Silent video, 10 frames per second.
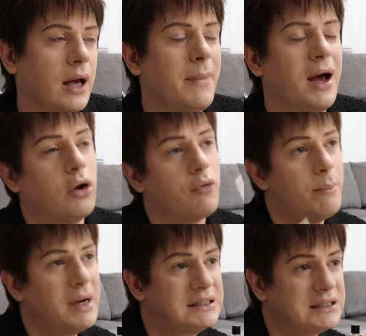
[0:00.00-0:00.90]
amount of
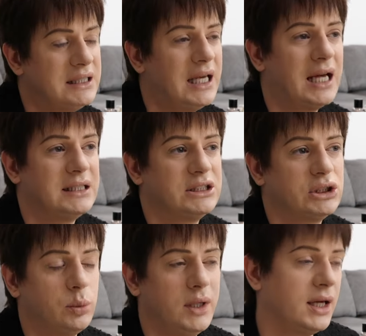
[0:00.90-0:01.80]
musky and
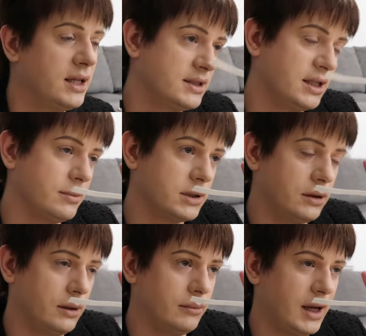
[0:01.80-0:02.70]
sweet at the same
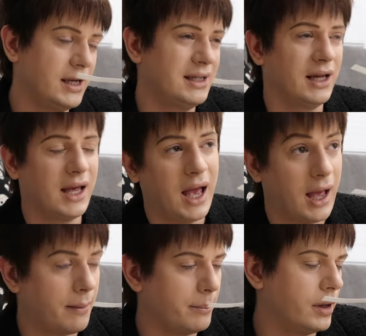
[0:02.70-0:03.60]
time, and like
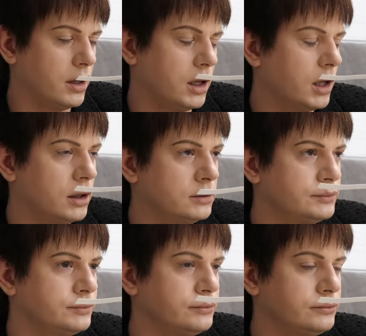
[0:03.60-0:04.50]
amber.
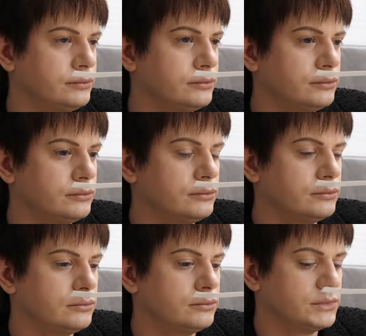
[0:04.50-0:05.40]

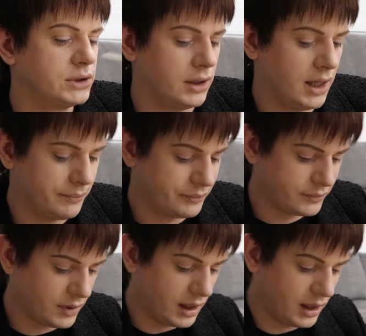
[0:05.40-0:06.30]
So yeah,
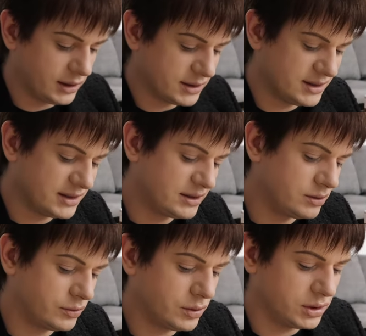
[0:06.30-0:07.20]
I like this. It's
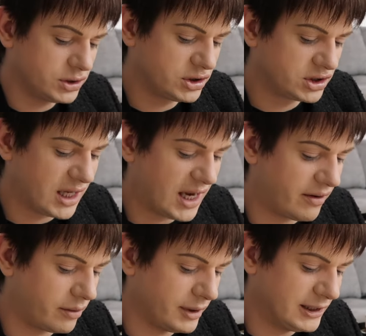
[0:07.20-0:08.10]
sort of got a
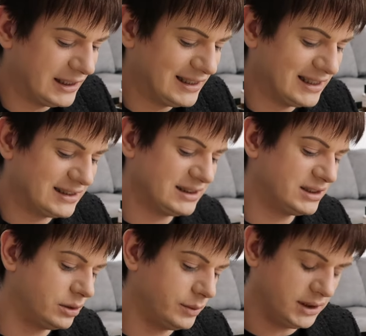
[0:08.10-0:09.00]
caramelliness
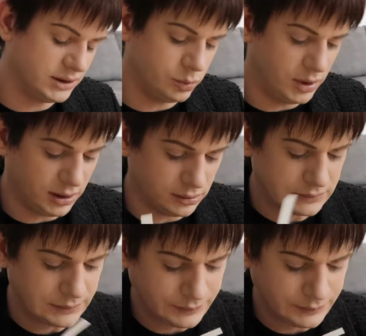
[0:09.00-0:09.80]
to it as well.